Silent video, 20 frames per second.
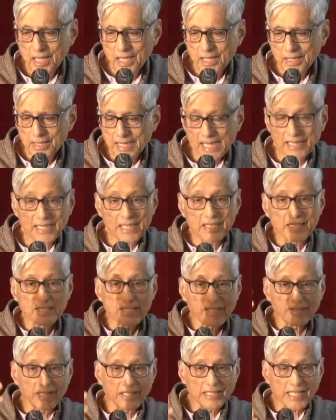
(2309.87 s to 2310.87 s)
Dalits
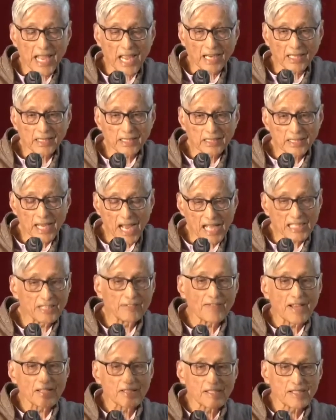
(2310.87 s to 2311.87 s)
are attacked,
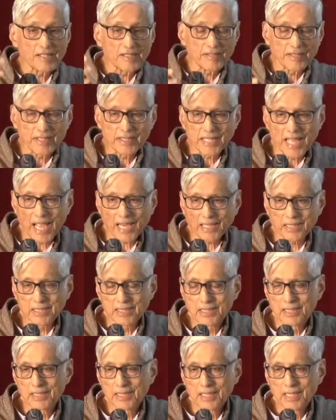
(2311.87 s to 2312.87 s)
Adivasis are
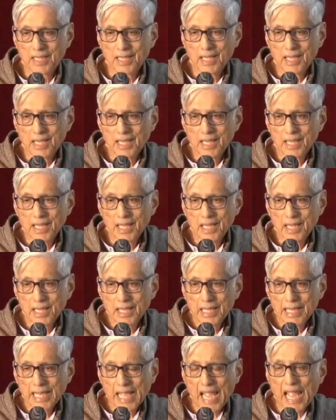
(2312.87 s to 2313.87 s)
attacked,
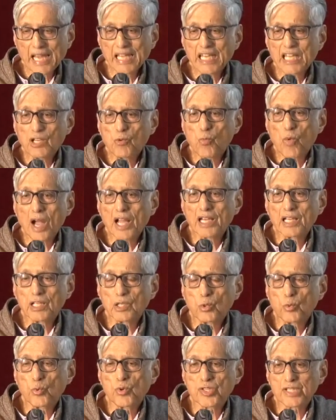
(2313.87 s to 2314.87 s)
anyone
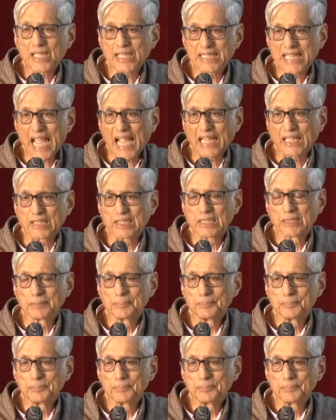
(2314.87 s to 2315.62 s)
who is attacked,